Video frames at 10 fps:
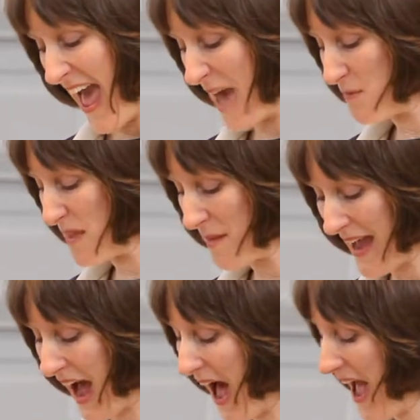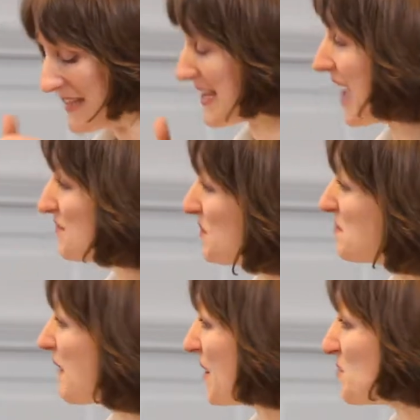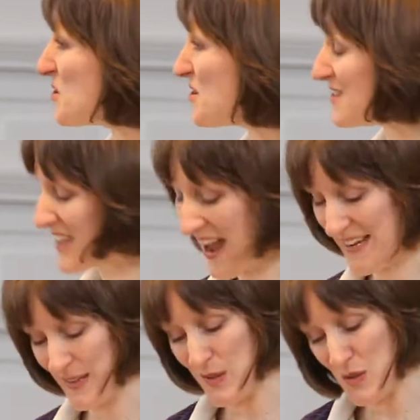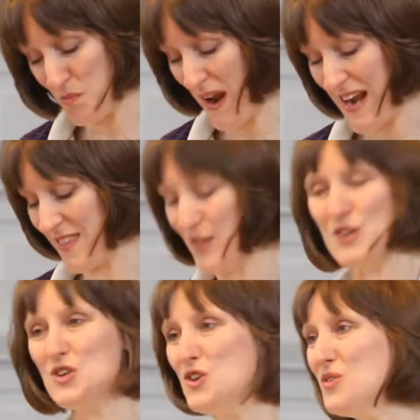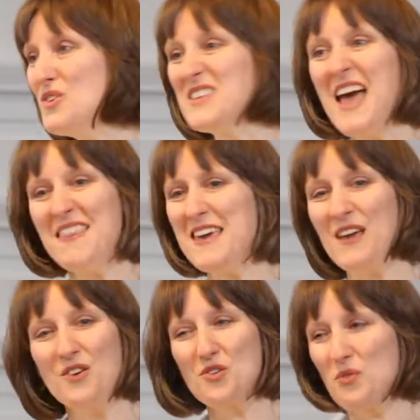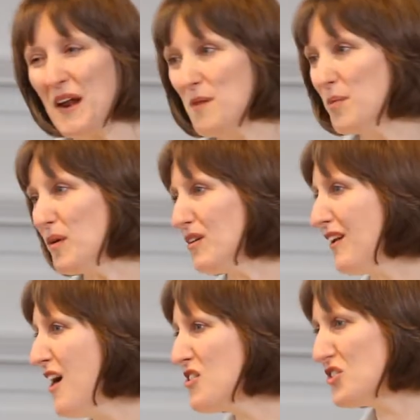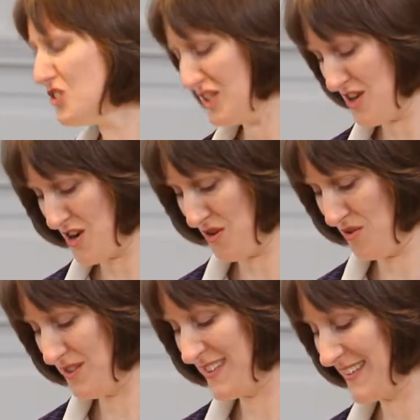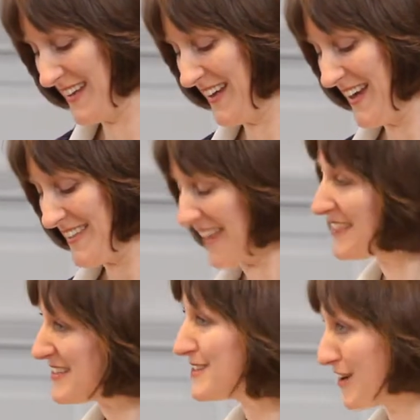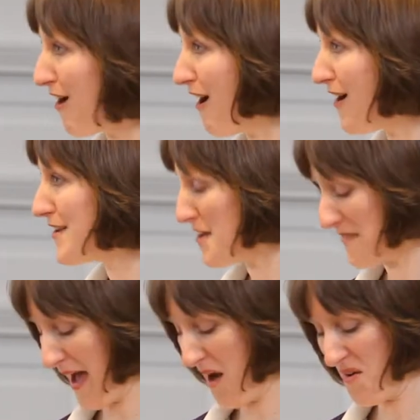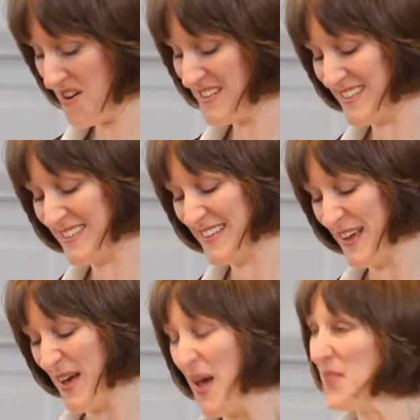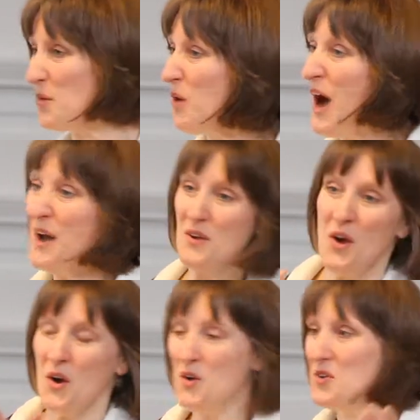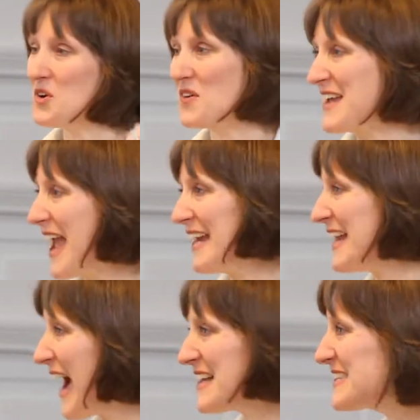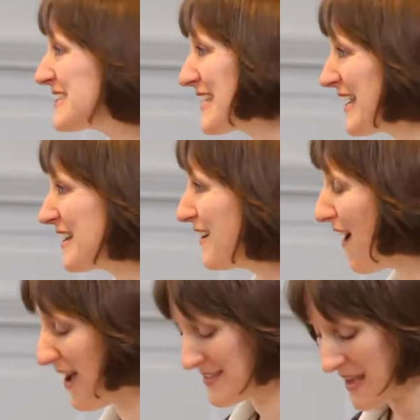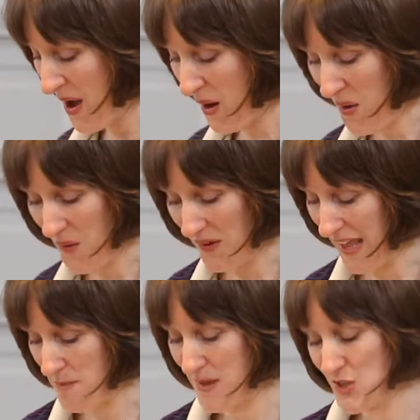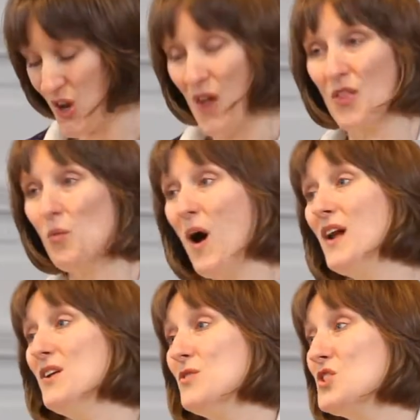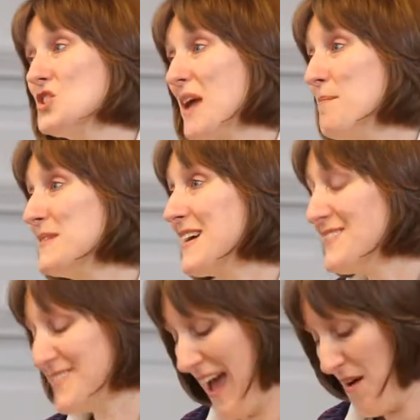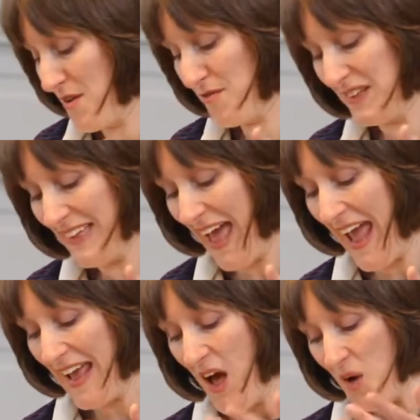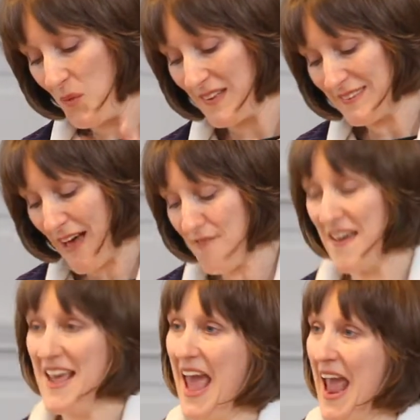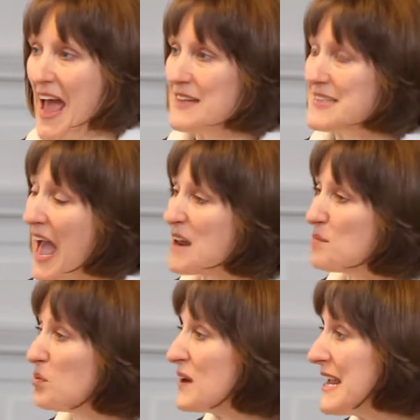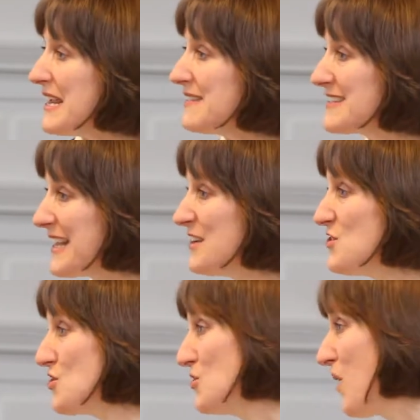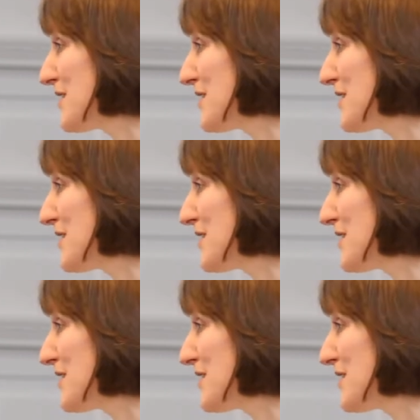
And with my eyes and with my words, I can spread the news, the incredible good news, that this God of ours, the one who created us in God's own image, the one who shaped us out of clay with loving hands and breathed into